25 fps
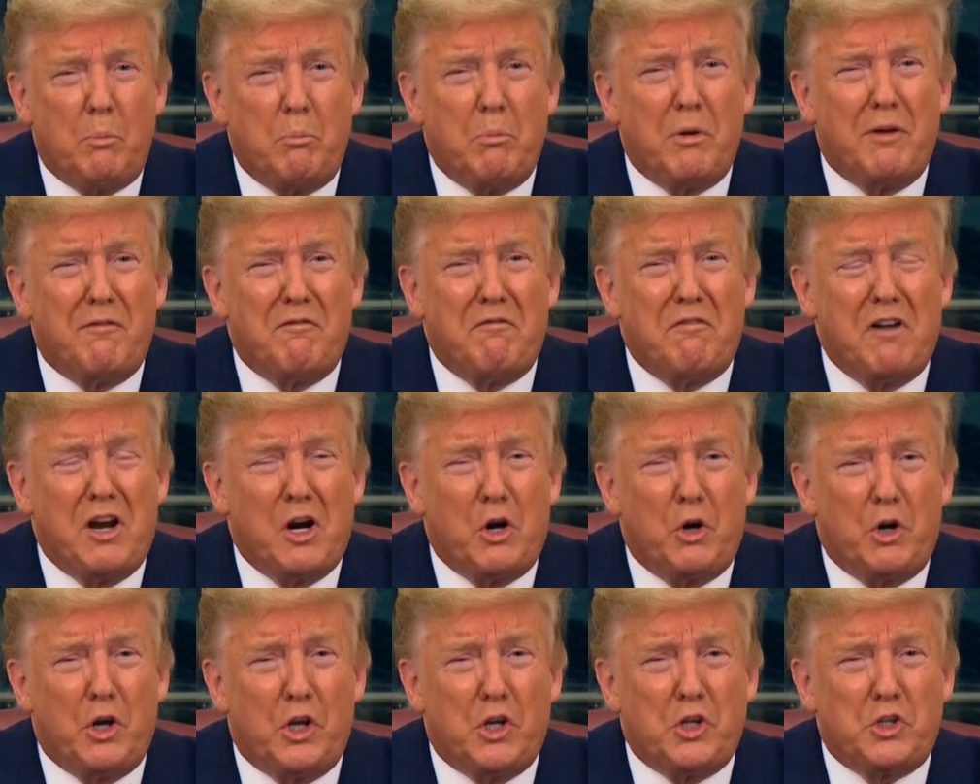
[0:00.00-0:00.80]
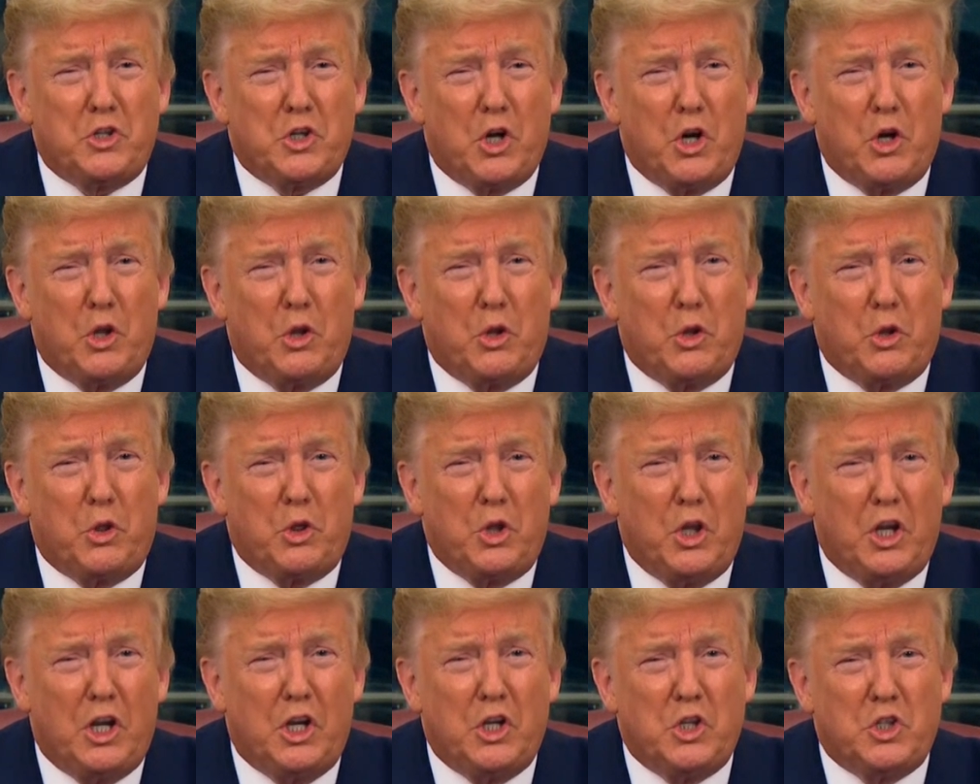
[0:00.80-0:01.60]
but various other
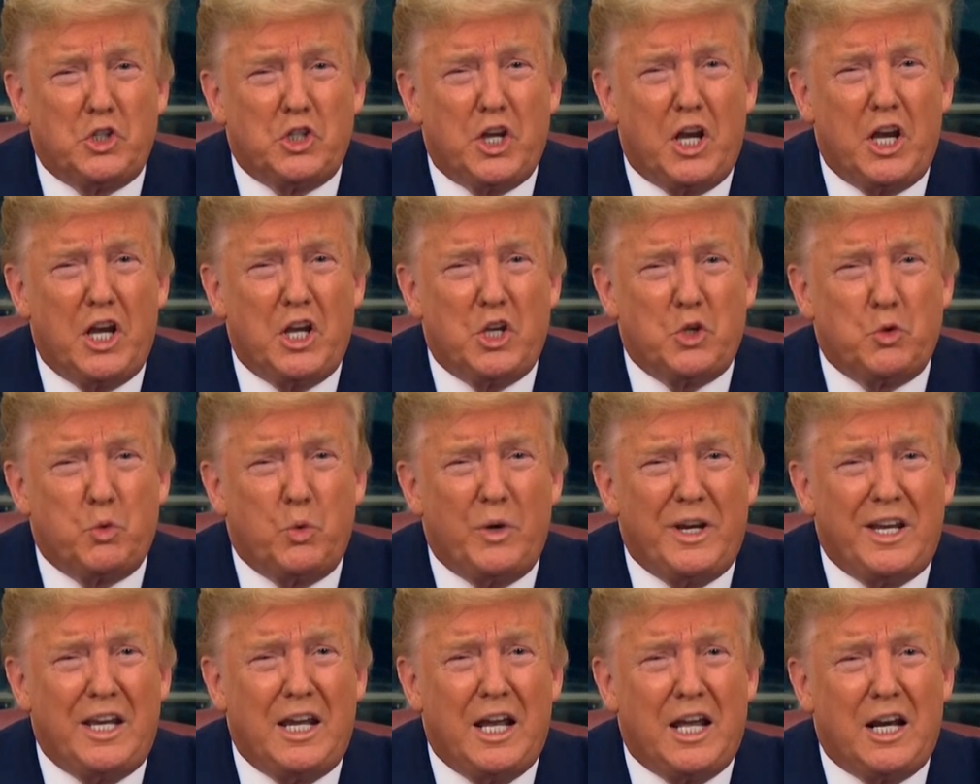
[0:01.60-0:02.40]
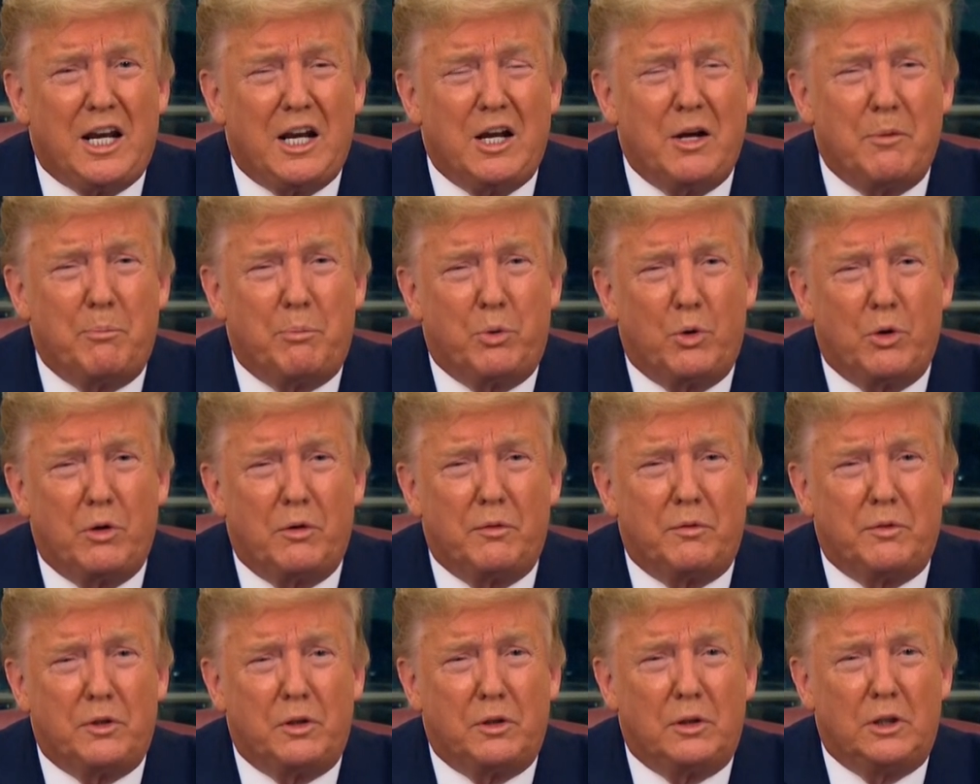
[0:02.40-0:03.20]
things as we get
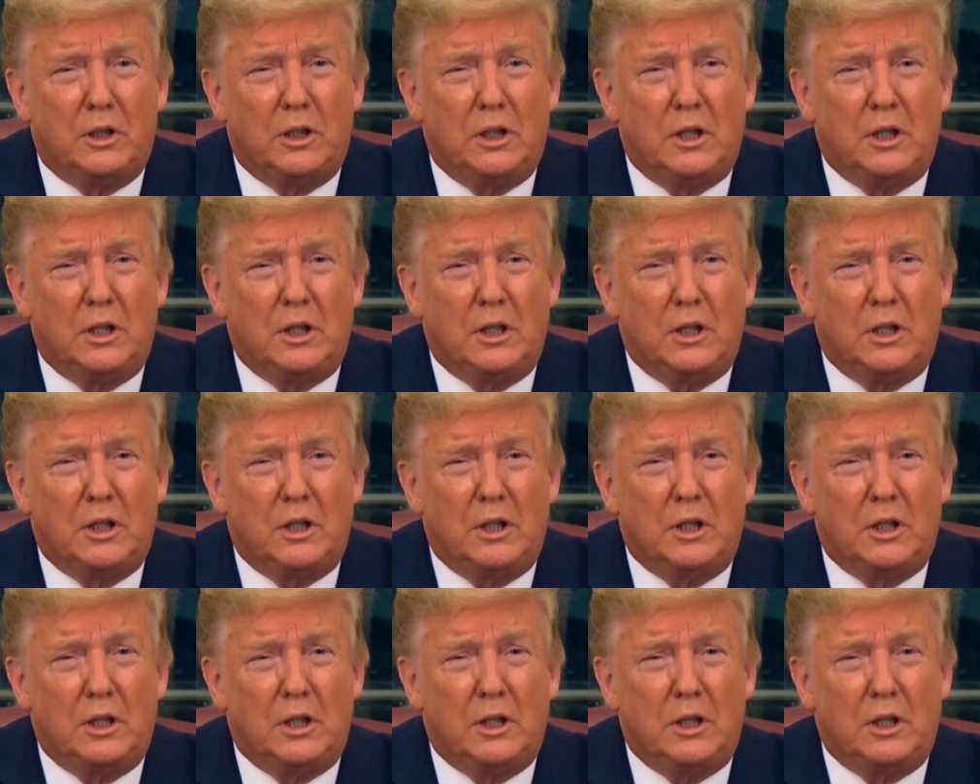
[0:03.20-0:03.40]
approval.